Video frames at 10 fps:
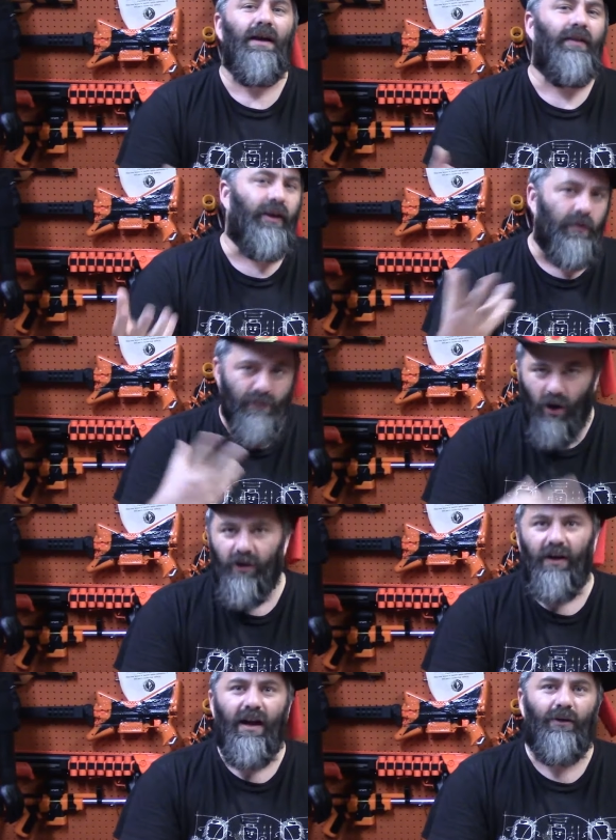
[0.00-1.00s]
They could
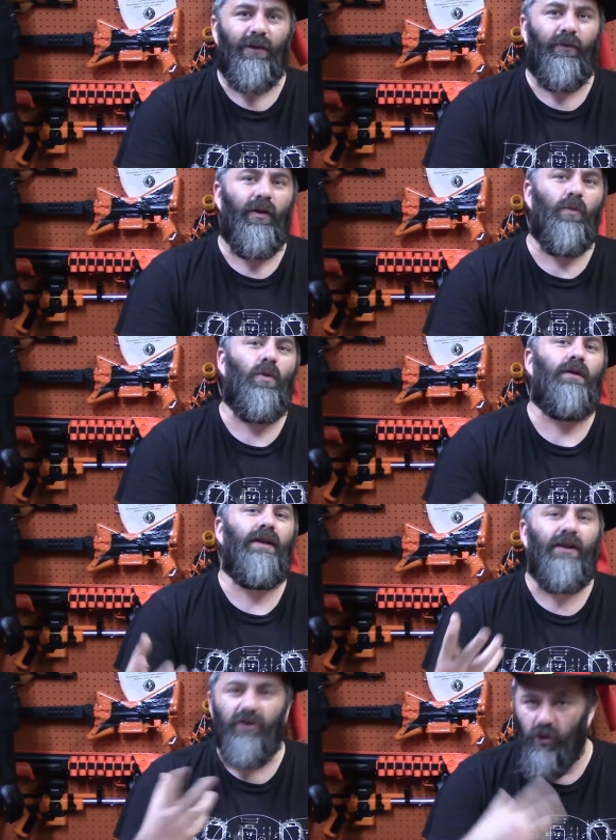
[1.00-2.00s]
market it however they want,
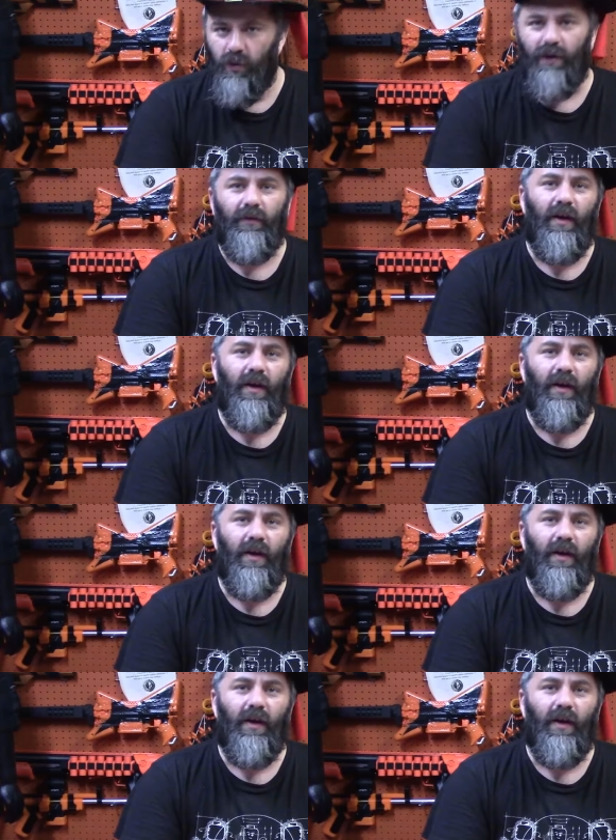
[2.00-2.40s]
they could do whatever